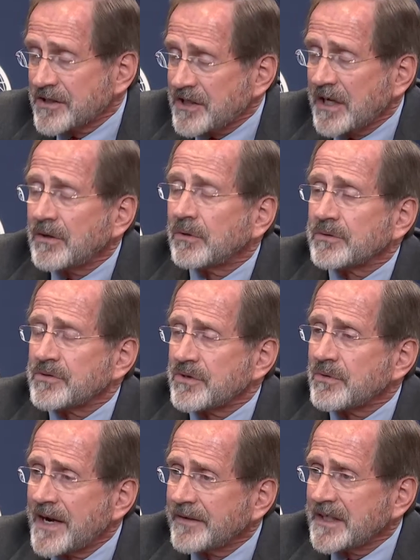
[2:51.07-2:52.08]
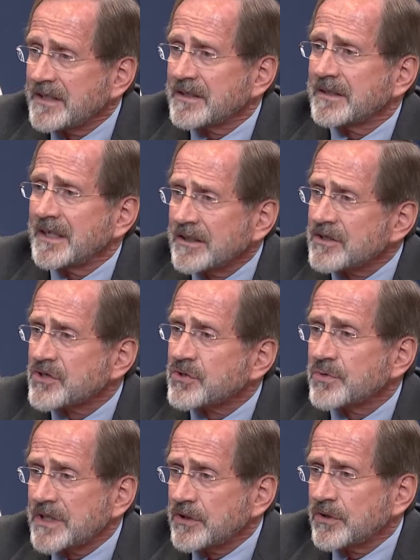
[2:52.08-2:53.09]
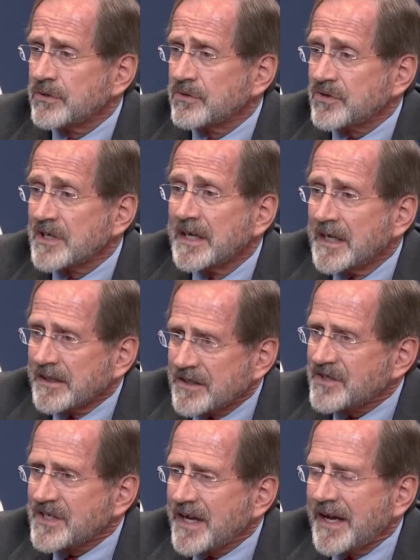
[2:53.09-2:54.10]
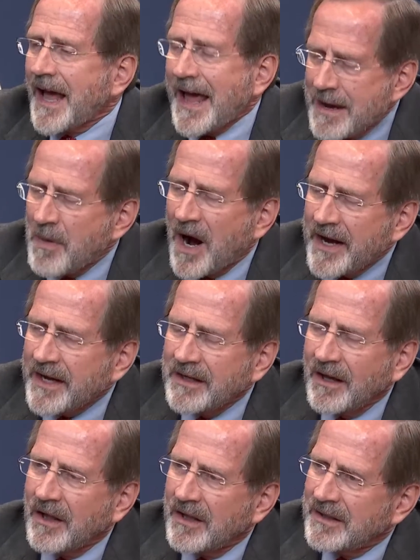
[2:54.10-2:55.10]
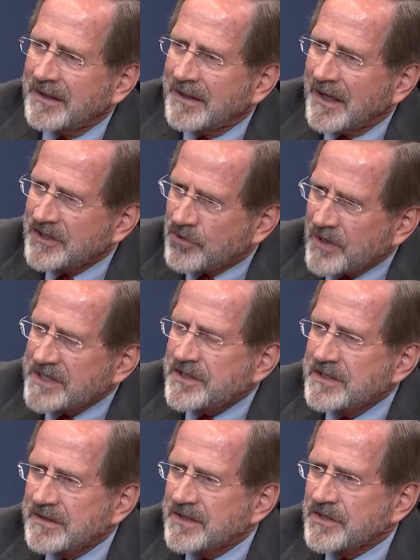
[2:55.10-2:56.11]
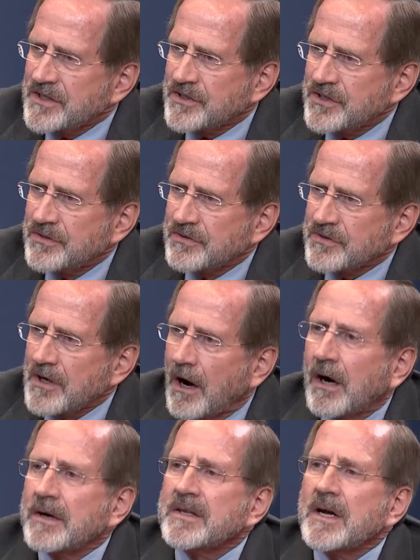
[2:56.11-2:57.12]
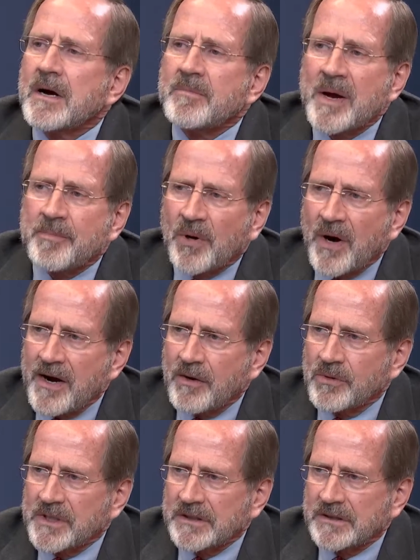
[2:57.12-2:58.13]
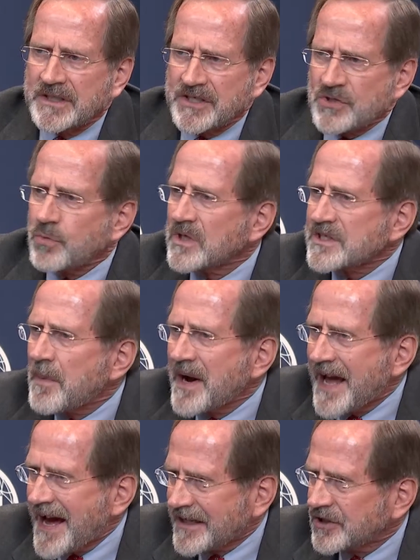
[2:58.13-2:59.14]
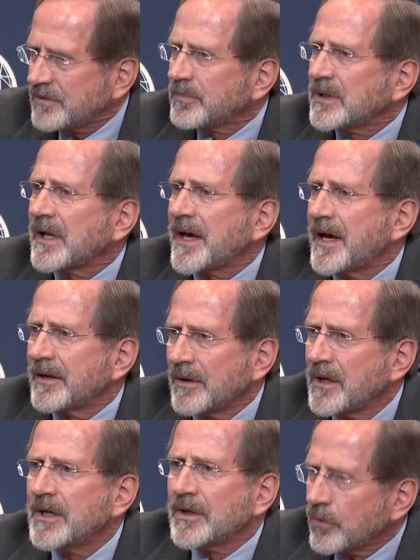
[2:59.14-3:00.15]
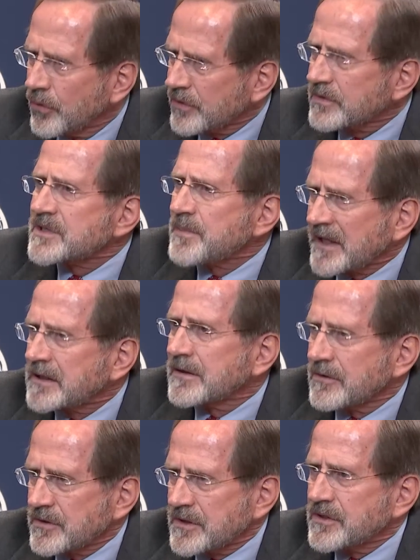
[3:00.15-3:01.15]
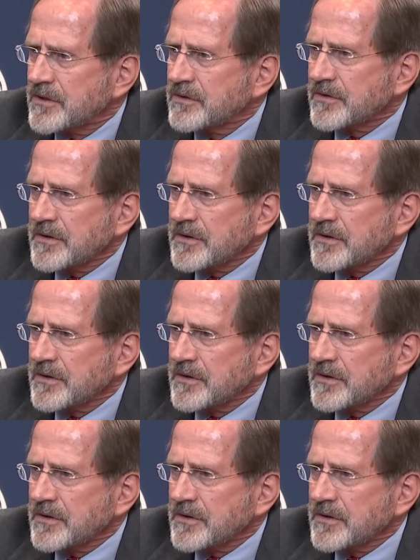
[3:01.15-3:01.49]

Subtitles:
stakeholders around the industry use, to say, am I addressing these issues? Are they on my priority list? What's my action plan with respect to those issues?